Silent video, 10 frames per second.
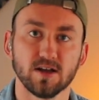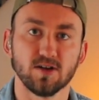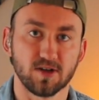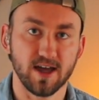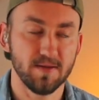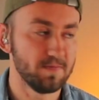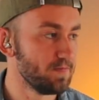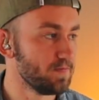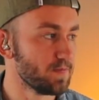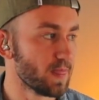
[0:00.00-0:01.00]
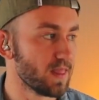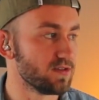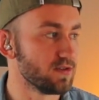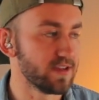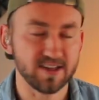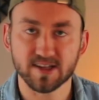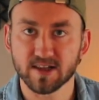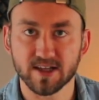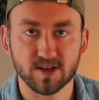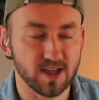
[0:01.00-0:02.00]
okay? So nice and
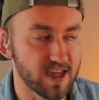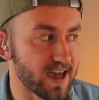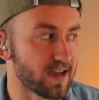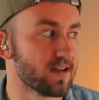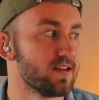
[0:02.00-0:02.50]
clean on the kick.